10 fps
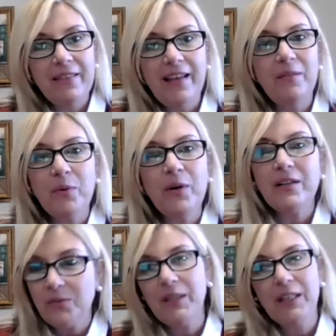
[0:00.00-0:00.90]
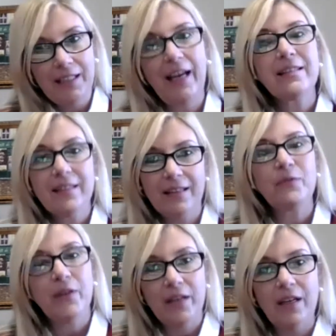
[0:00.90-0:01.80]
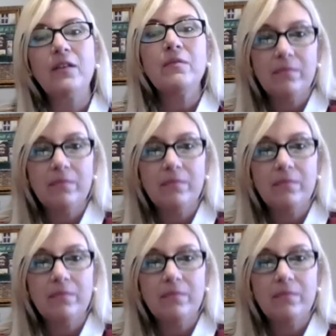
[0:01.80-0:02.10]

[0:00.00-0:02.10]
that works really nicely for you.